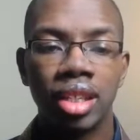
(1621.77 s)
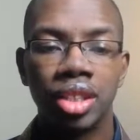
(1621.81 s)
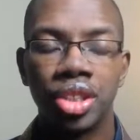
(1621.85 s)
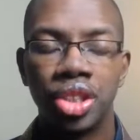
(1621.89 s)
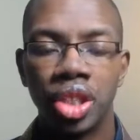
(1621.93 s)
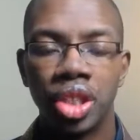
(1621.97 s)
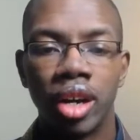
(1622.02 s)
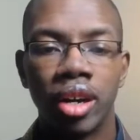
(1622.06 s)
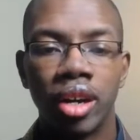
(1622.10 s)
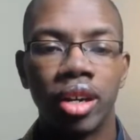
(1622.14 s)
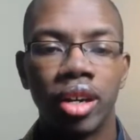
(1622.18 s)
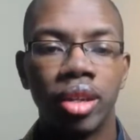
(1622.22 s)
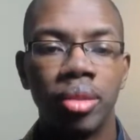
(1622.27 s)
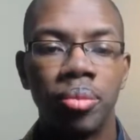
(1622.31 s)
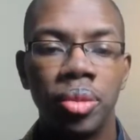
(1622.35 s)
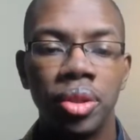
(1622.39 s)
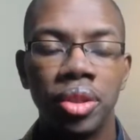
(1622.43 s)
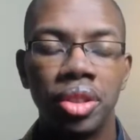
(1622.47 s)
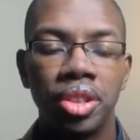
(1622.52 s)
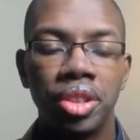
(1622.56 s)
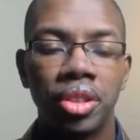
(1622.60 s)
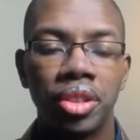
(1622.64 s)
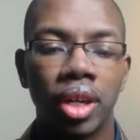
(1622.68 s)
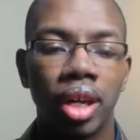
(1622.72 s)

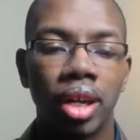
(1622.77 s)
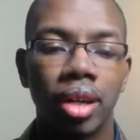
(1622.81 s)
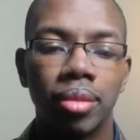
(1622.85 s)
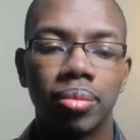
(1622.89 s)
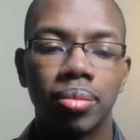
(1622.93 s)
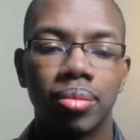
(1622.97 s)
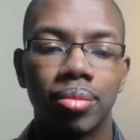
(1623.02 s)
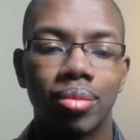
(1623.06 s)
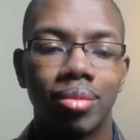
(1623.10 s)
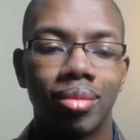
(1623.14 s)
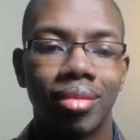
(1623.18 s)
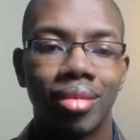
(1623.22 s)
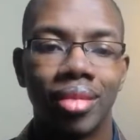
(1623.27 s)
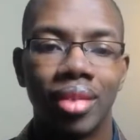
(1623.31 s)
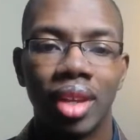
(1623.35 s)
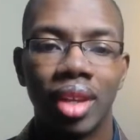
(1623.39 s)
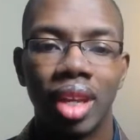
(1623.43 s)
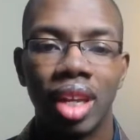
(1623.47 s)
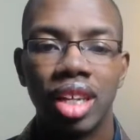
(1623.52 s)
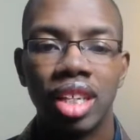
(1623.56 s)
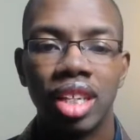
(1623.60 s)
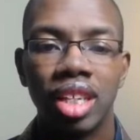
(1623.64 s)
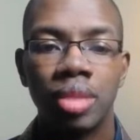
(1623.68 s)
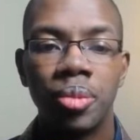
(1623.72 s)
Shariputra
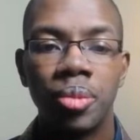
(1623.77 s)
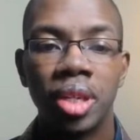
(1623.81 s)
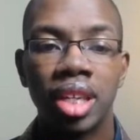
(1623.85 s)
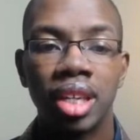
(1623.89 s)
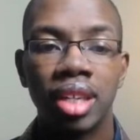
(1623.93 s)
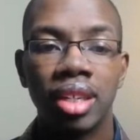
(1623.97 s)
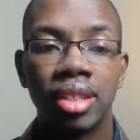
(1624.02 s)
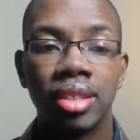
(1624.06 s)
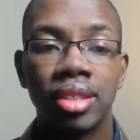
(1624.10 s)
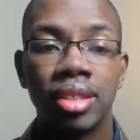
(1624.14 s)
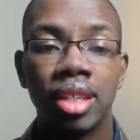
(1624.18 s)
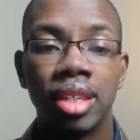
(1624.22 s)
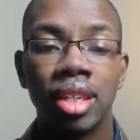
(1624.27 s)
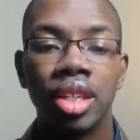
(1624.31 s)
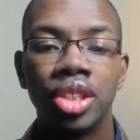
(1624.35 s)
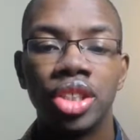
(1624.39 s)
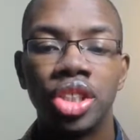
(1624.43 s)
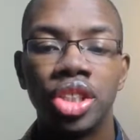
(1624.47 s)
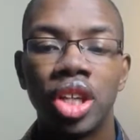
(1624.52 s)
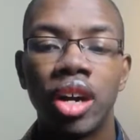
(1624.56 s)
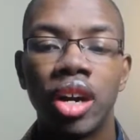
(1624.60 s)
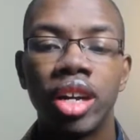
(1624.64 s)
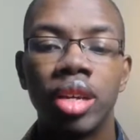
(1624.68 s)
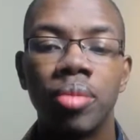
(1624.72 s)
is because
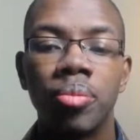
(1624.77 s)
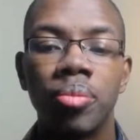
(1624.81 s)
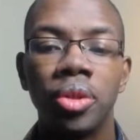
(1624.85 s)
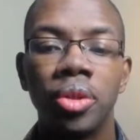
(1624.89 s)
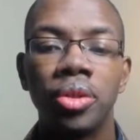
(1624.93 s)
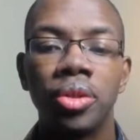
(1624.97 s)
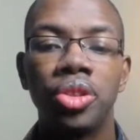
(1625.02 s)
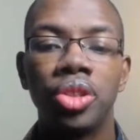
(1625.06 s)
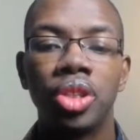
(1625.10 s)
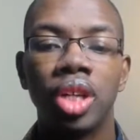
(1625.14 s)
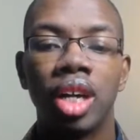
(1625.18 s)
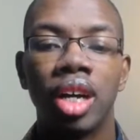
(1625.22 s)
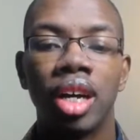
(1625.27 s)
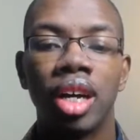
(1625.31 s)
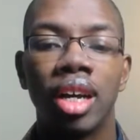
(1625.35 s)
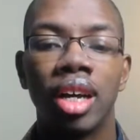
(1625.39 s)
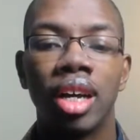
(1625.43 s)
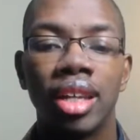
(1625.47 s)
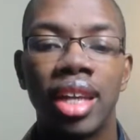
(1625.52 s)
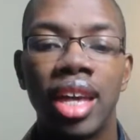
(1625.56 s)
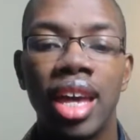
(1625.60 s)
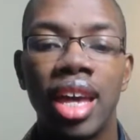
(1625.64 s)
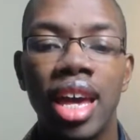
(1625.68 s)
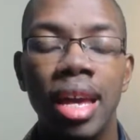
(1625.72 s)
Shariputra
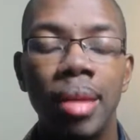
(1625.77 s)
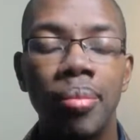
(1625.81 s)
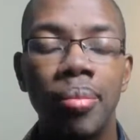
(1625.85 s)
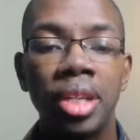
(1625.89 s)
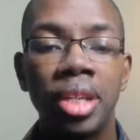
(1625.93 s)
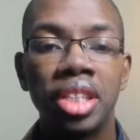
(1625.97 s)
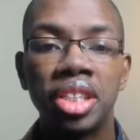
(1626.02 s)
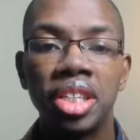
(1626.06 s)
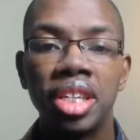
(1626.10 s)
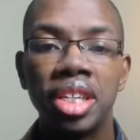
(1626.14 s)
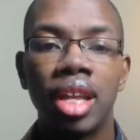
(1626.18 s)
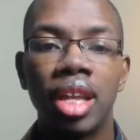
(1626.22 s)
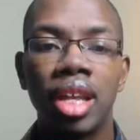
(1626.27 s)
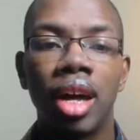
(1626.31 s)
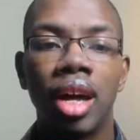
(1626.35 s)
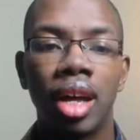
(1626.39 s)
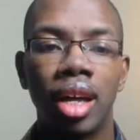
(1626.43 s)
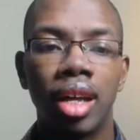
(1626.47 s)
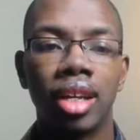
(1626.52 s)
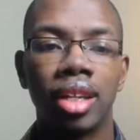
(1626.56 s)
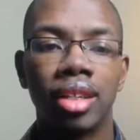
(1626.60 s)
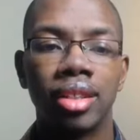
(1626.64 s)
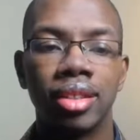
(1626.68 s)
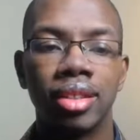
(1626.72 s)
came into the
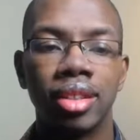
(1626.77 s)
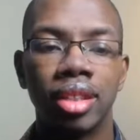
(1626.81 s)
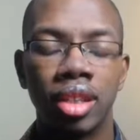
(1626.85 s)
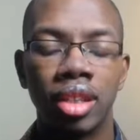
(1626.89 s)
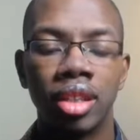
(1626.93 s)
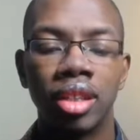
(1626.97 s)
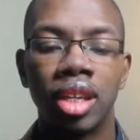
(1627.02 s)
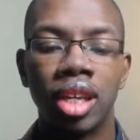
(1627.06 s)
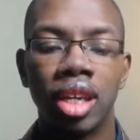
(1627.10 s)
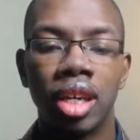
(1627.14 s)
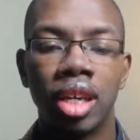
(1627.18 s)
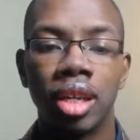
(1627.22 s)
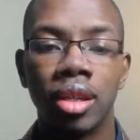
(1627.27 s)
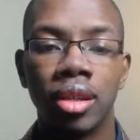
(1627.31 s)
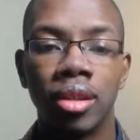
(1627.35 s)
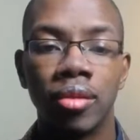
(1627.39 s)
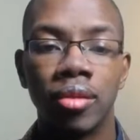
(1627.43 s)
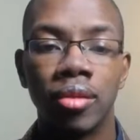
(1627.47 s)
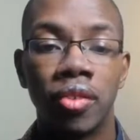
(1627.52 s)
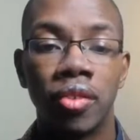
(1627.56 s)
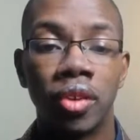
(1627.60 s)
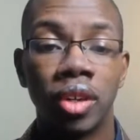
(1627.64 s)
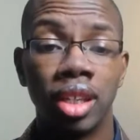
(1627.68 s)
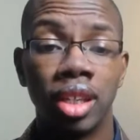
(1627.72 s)
hut looking
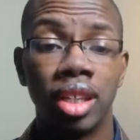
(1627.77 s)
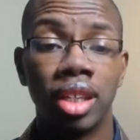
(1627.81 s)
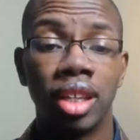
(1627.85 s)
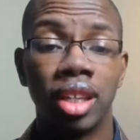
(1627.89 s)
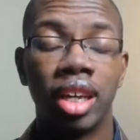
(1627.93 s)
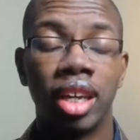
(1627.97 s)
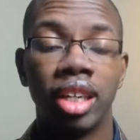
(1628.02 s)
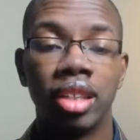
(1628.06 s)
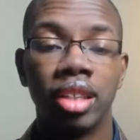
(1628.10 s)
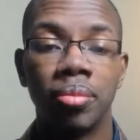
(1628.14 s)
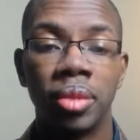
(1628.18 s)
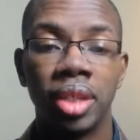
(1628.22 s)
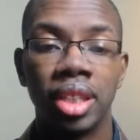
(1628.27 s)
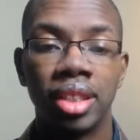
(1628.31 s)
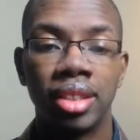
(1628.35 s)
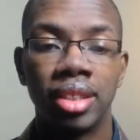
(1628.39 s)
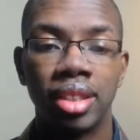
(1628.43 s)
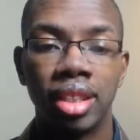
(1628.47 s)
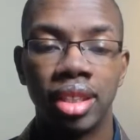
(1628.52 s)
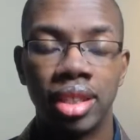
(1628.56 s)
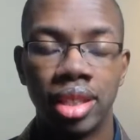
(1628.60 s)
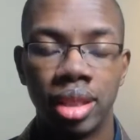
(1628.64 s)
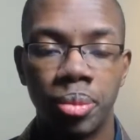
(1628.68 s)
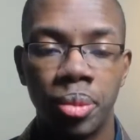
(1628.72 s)
for an enlightenment
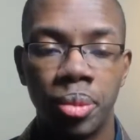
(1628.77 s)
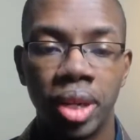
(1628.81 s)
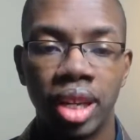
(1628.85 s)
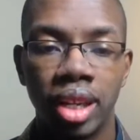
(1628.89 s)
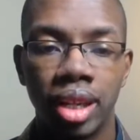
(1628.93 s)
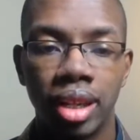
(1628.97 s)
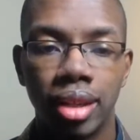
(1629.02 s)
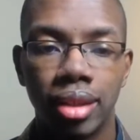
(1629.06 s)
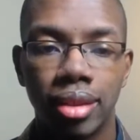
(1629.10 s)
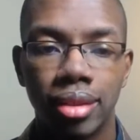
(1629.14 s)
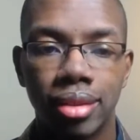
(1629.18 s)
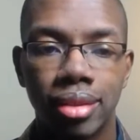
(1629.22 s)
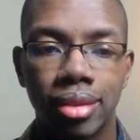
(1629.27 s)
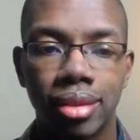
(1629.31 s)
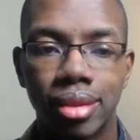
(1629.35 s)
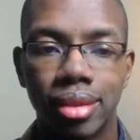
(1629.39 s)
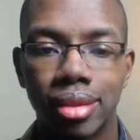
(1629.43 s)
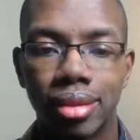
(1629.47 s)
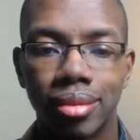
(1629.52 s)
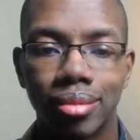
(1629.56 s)
experience.